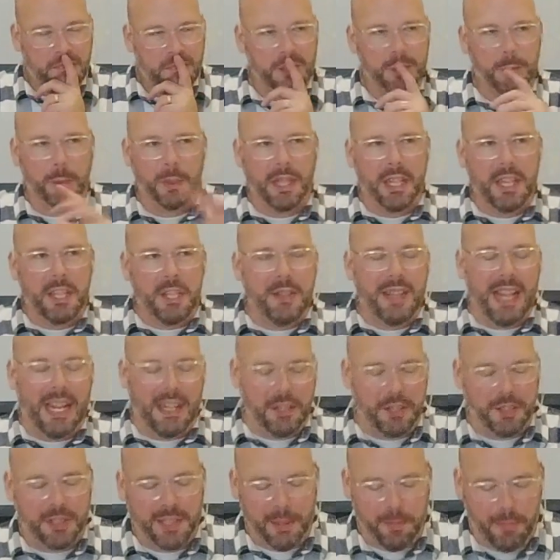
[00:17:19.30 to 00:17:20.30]
So we're going to do that
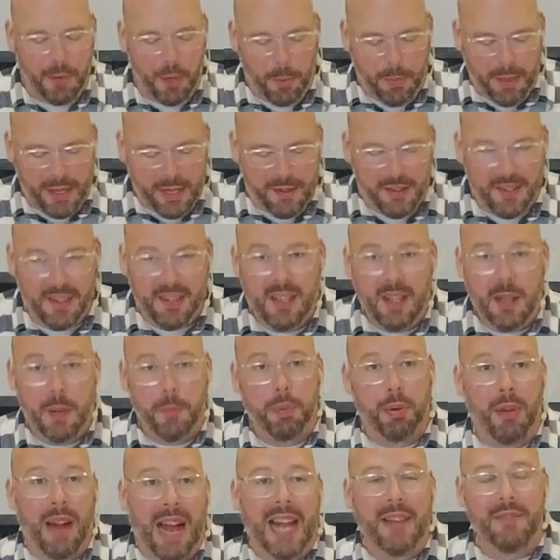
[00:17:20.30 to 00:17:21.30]
in just a moment,
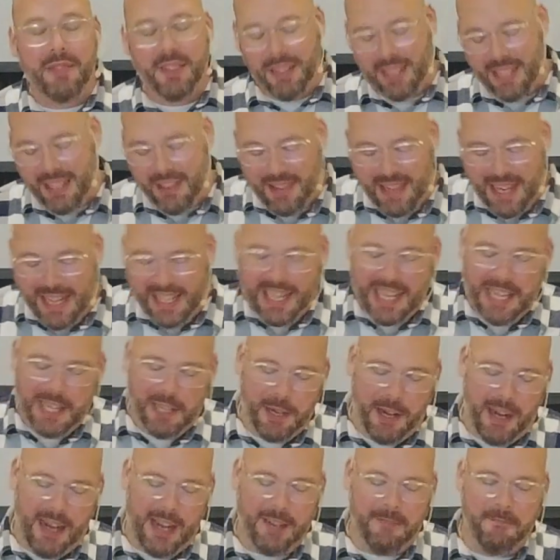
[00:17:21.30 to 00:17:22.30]
privately
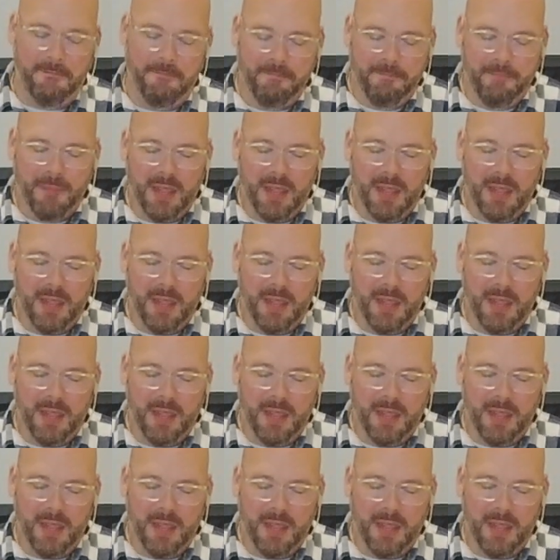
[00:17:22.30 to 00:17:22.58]
thanking God.